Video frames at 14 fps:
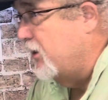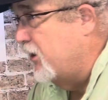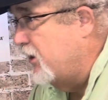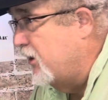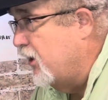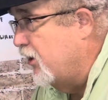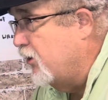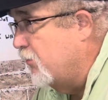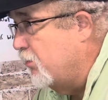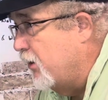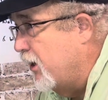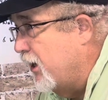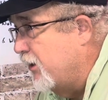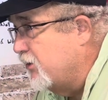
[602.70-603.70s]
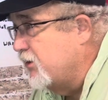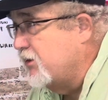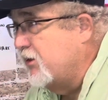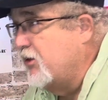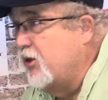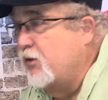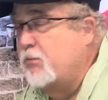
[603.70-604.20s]
in and getting your butt out just
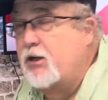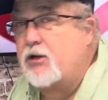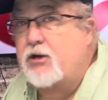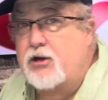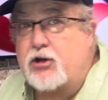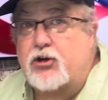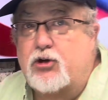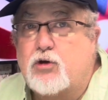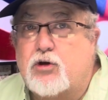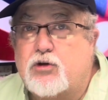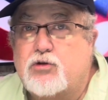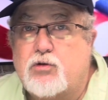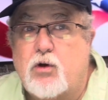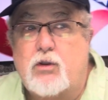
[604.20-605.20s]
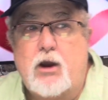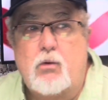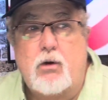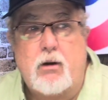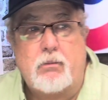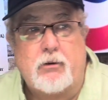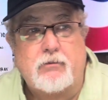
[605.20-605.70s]
a little bit. You'll control that
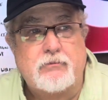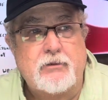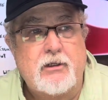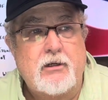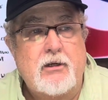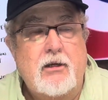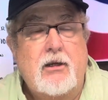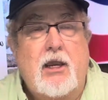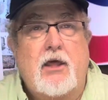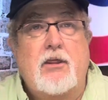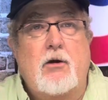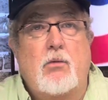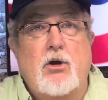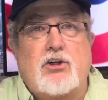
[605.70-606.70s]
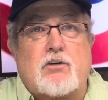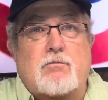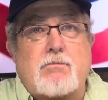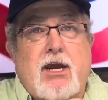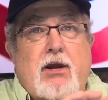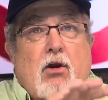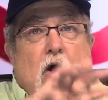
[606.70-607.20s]
weapon. And then once you've
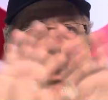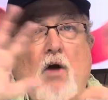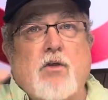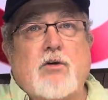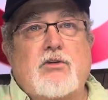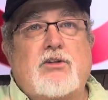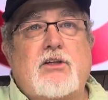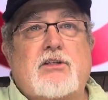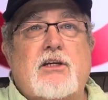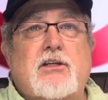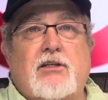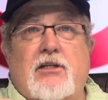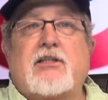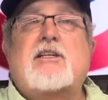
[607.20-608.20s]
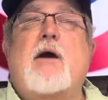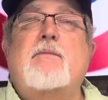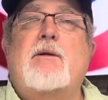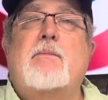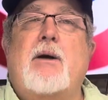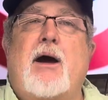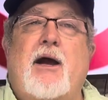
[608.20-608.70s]
made all those decisions, it's time
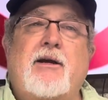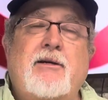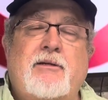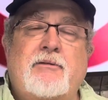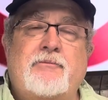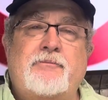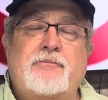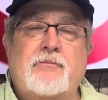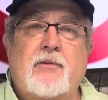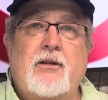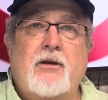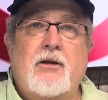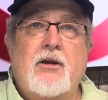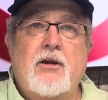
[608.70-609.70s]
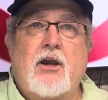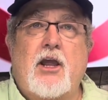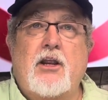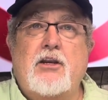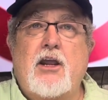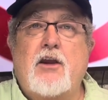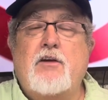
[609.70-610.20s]
to buy.
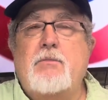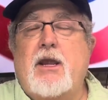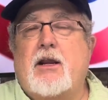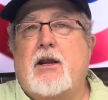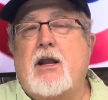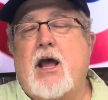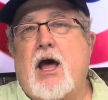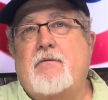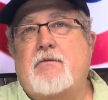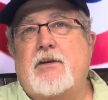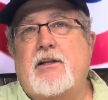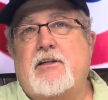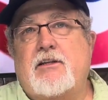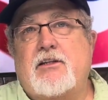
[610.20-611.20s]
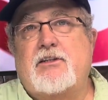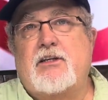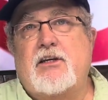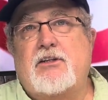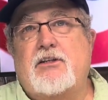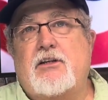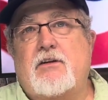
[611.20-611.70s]
And now you made a confident
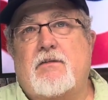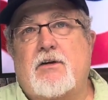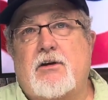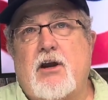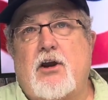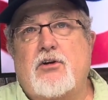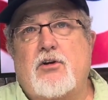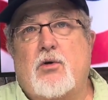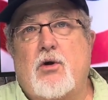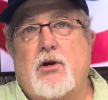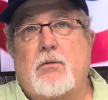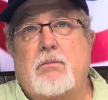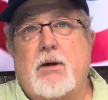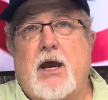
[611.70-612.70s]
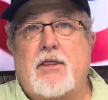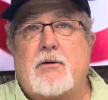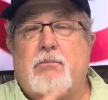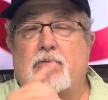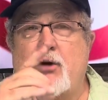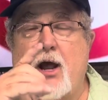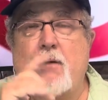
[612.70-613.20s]
decision of a gun you're going to buy. The
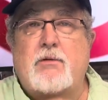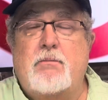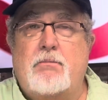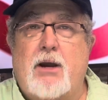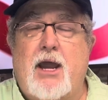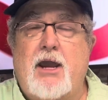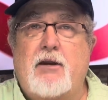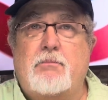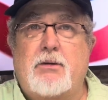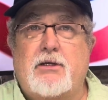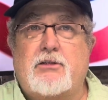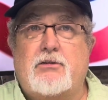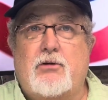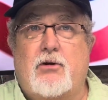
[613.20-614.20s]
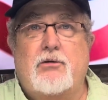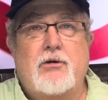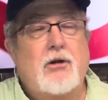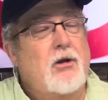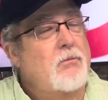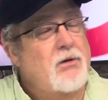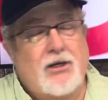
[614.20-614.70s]
problem with buying a pistol,
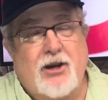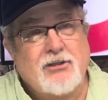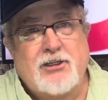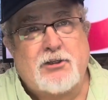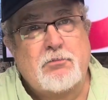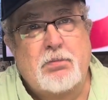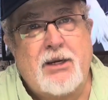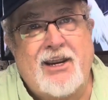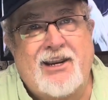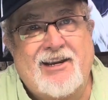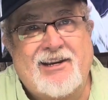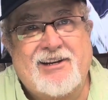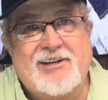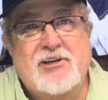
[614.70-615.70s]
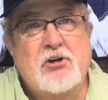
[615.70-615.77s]
because it's pink,